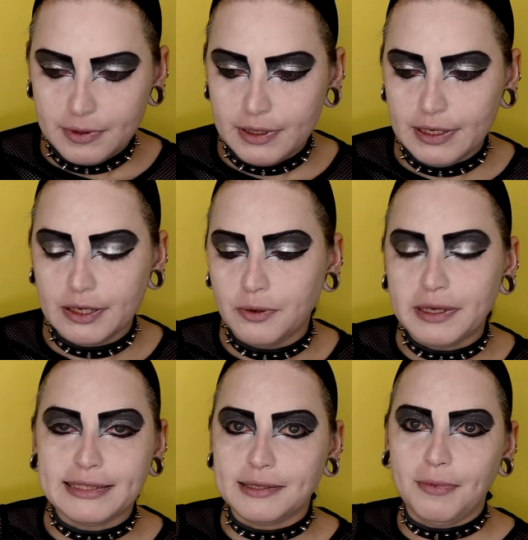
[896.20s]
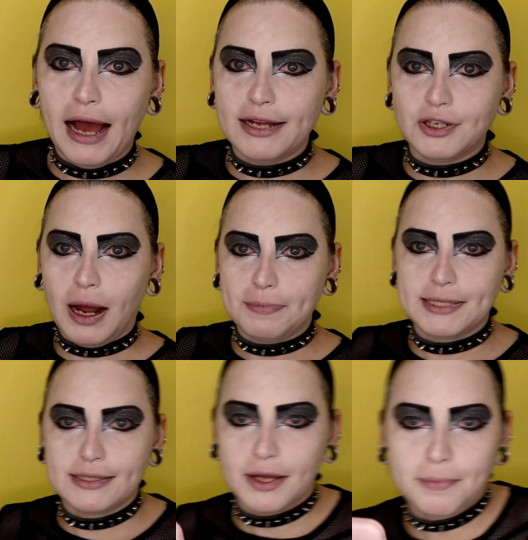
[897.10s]
I'm gonna go get some eye
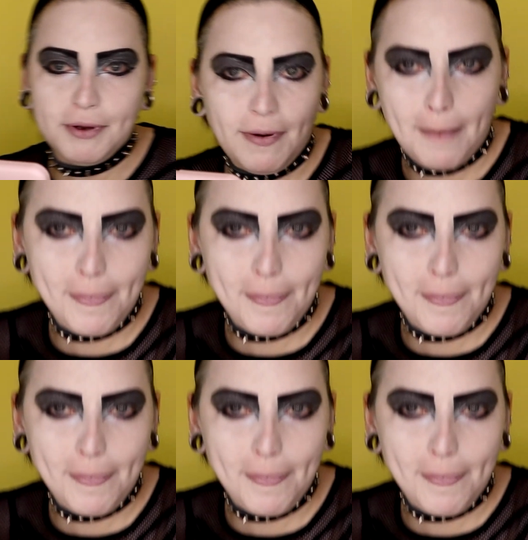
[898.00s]
drops. I'll be right